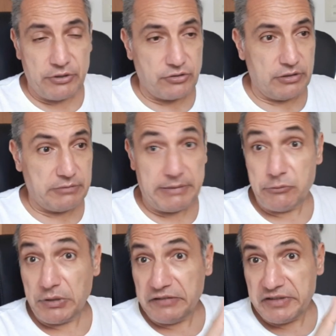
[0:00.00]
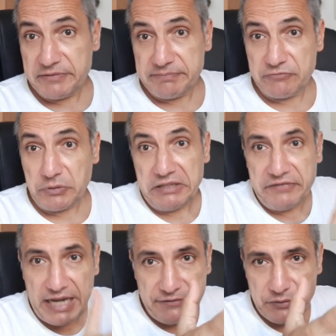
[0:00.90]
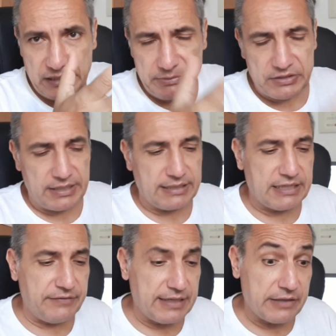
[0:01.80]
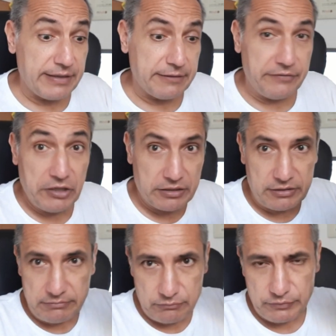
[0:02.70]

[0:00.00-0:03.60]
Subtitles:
percentage, maybe 25, 20%, something like that, 30.